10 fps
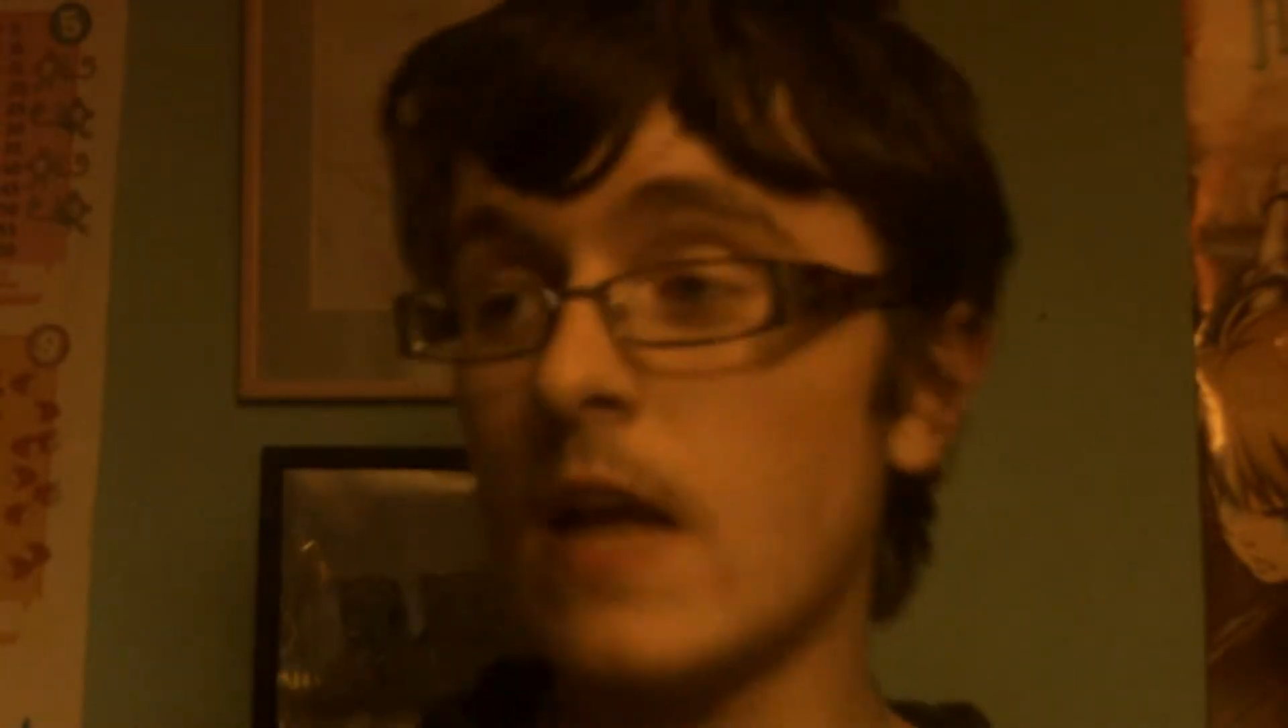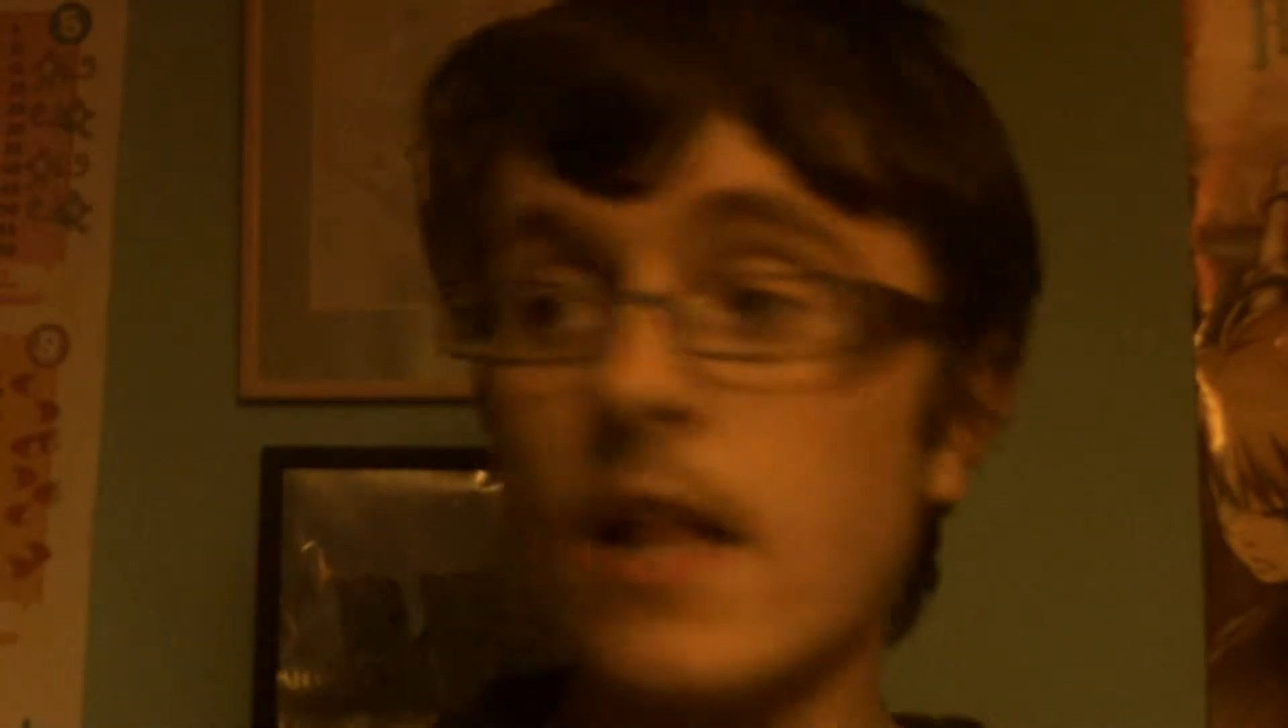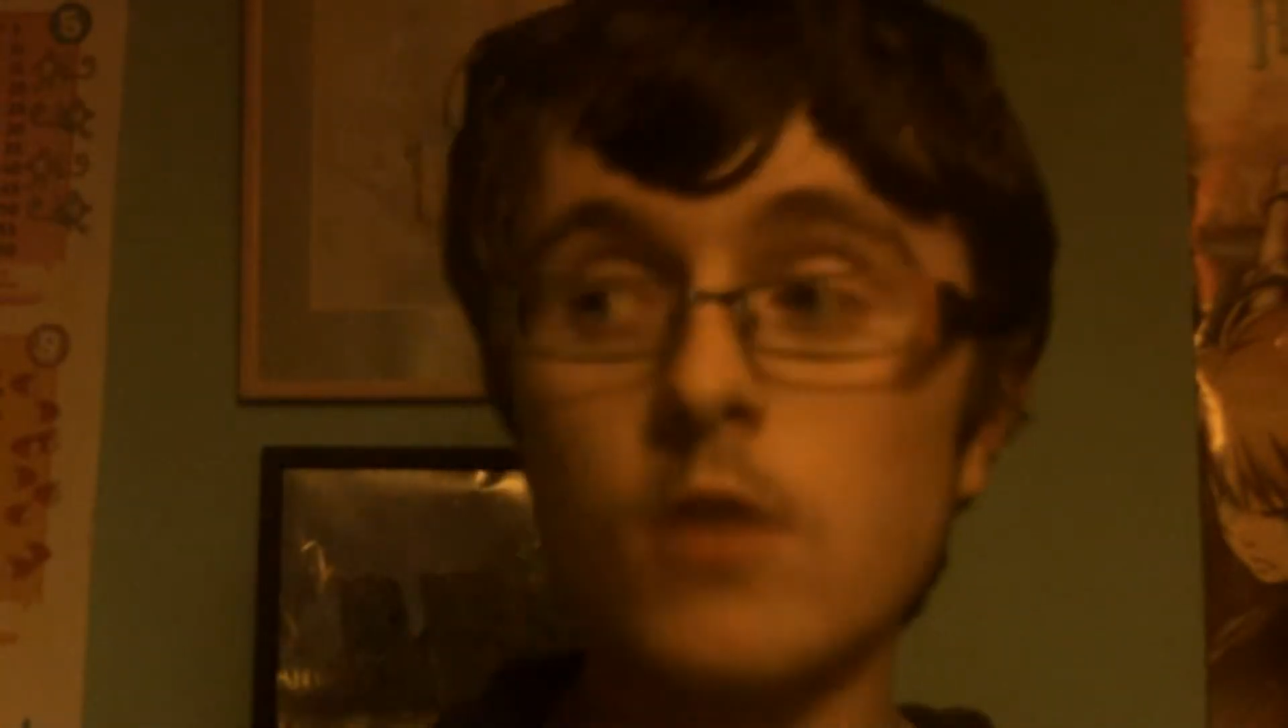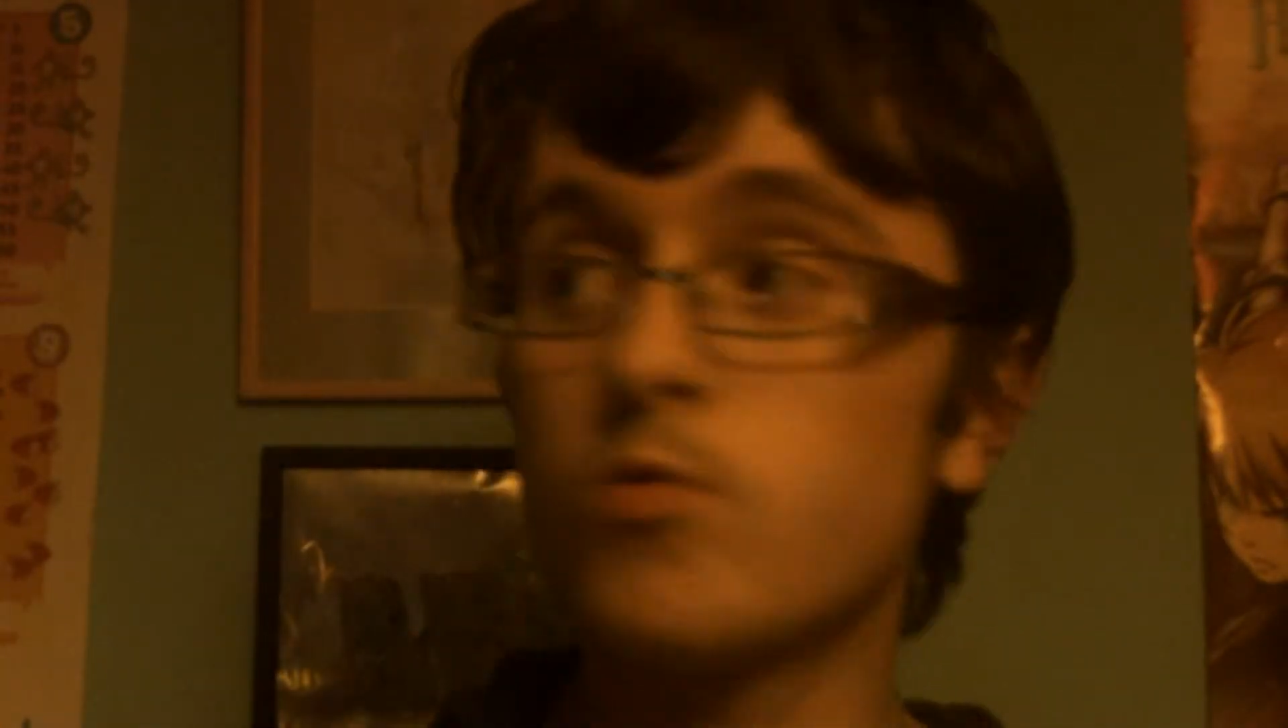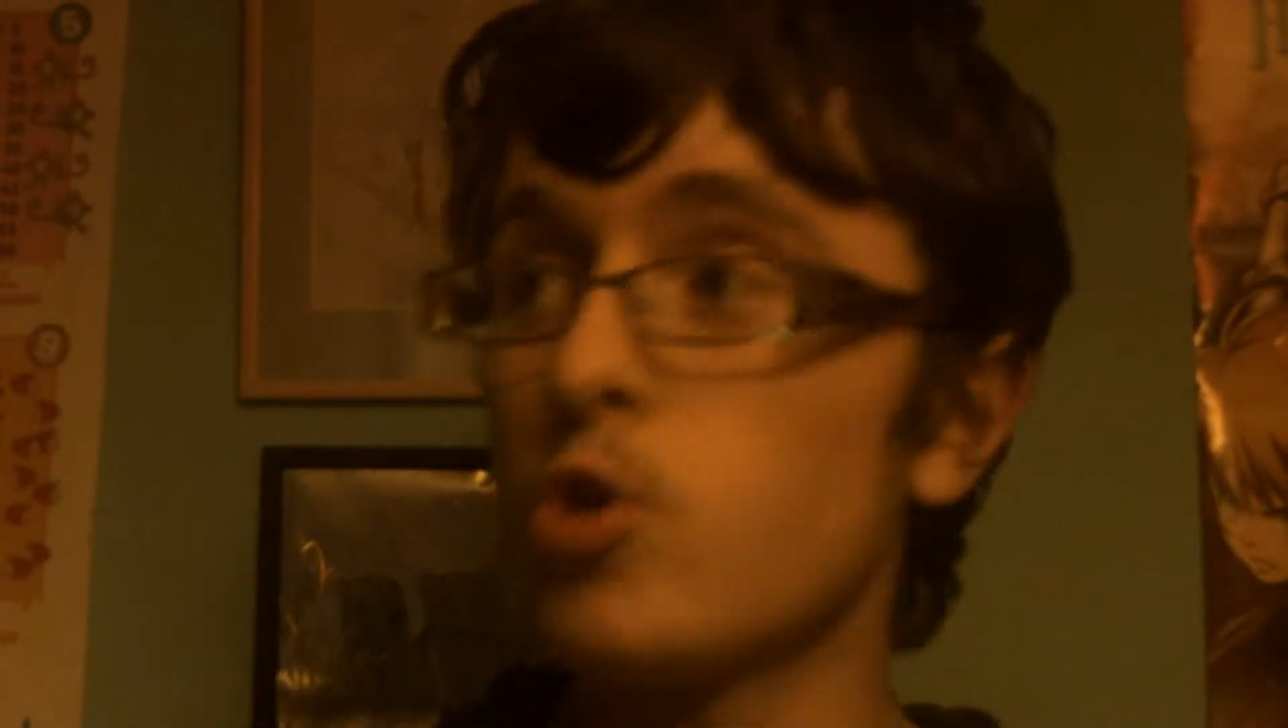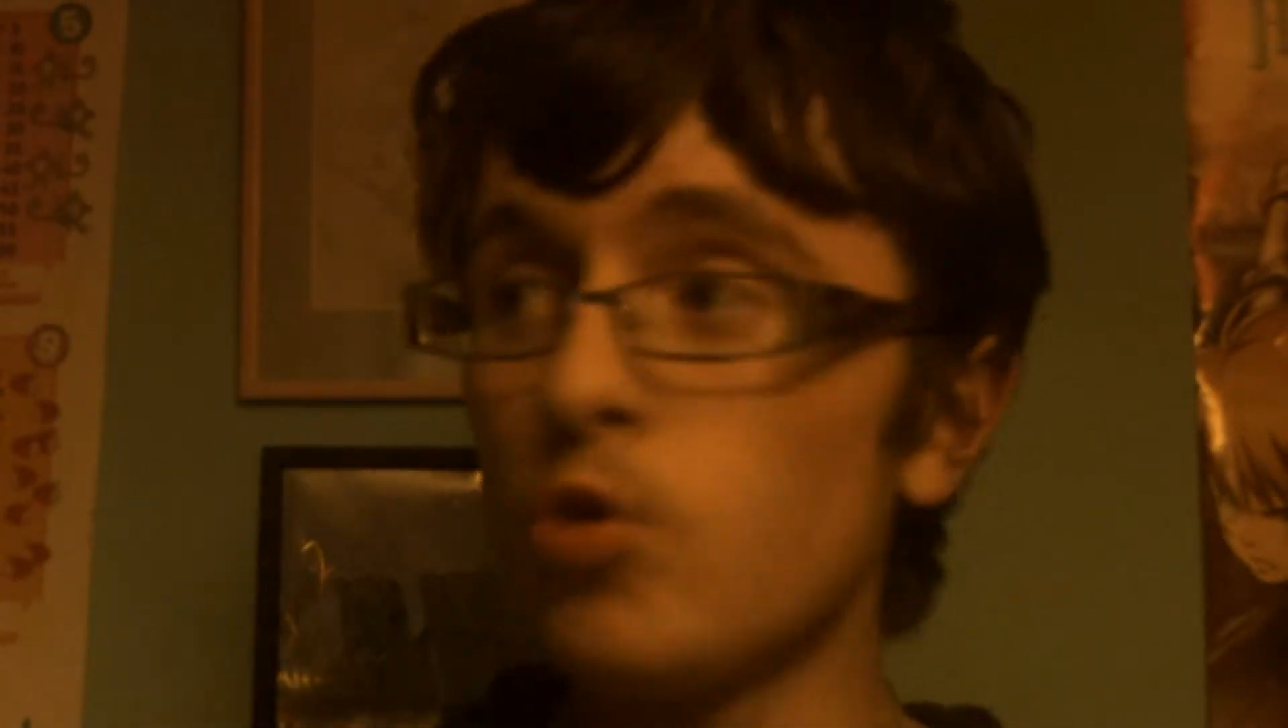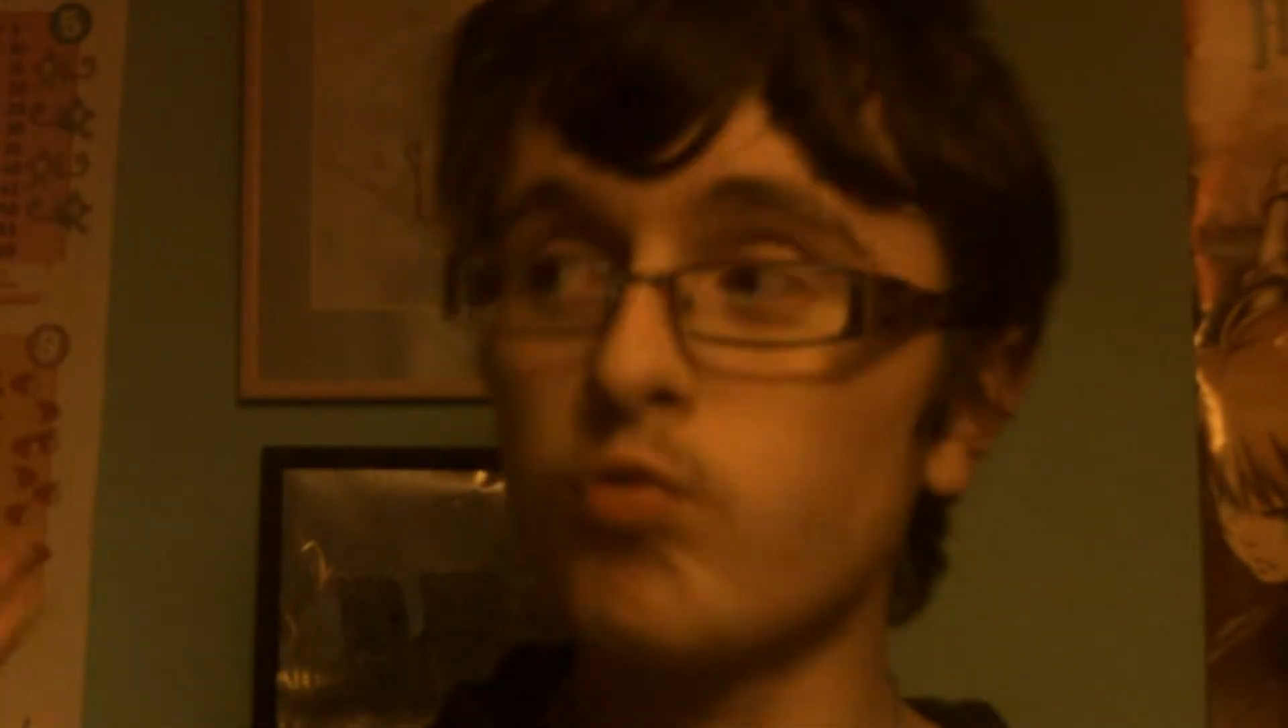and I do